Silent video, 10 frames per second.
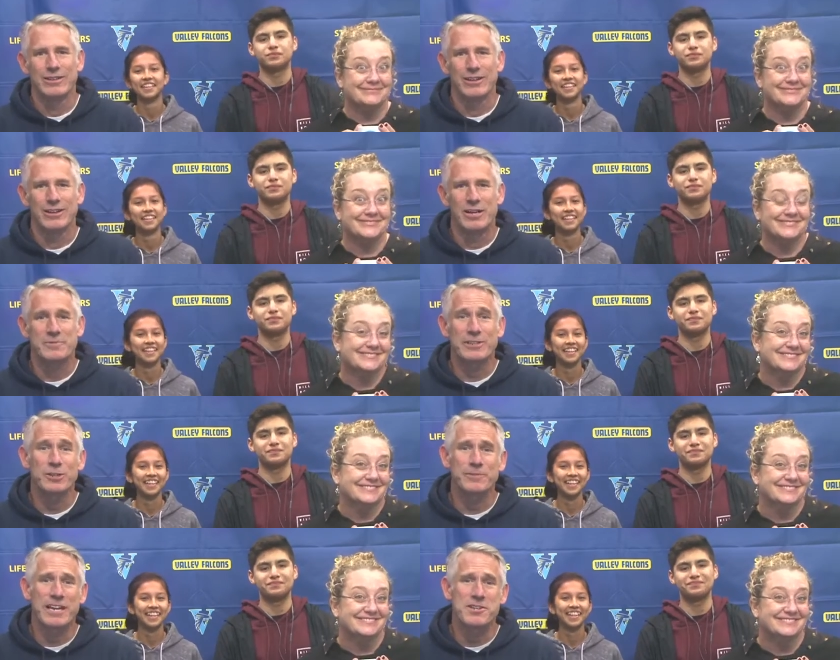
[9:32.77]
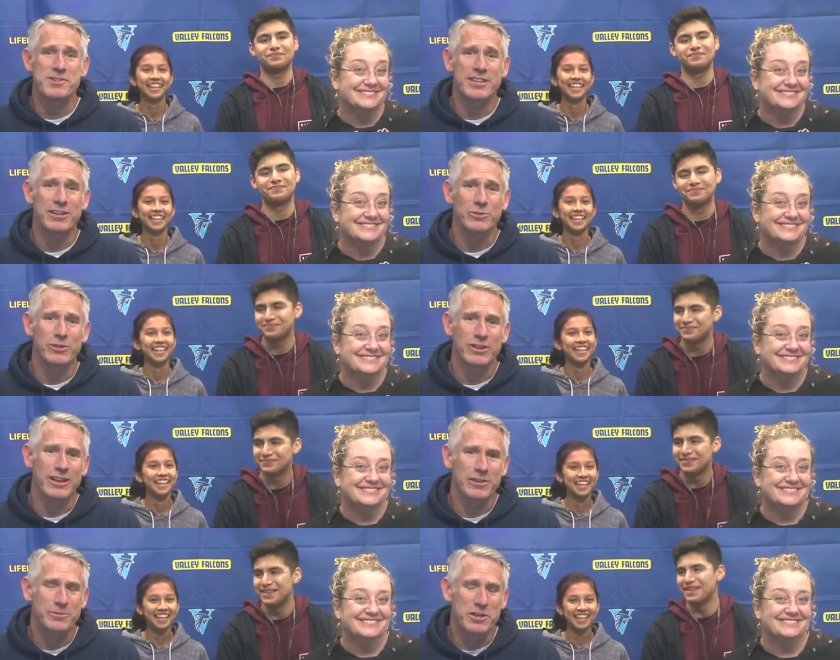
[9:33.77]
Speaker 1: All right, clarification, that
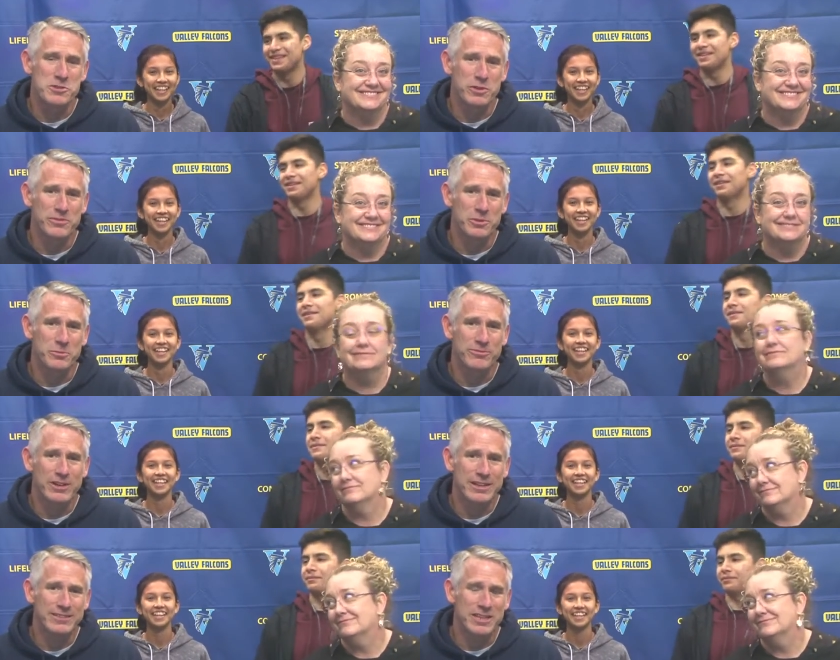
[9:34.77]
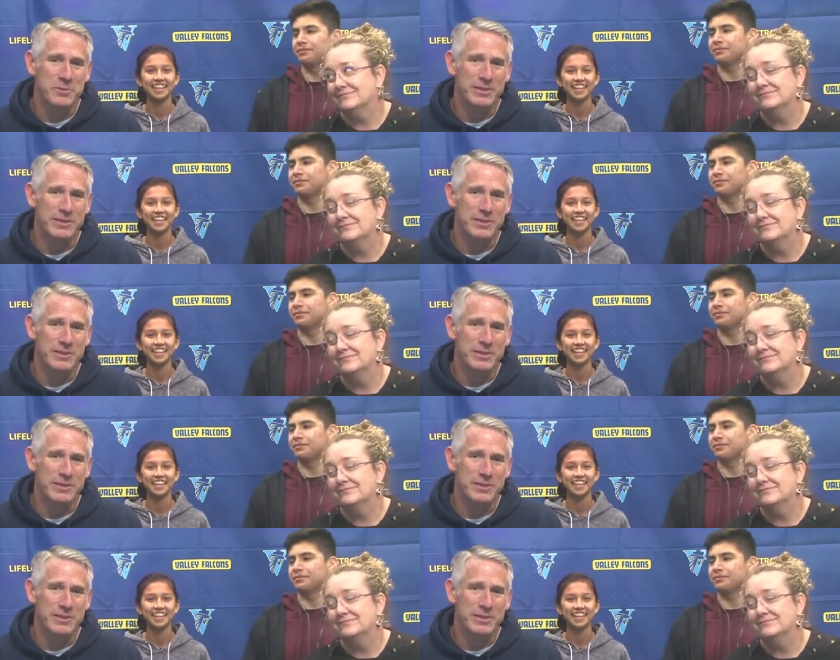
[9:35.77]
uh, footage was from Friday's game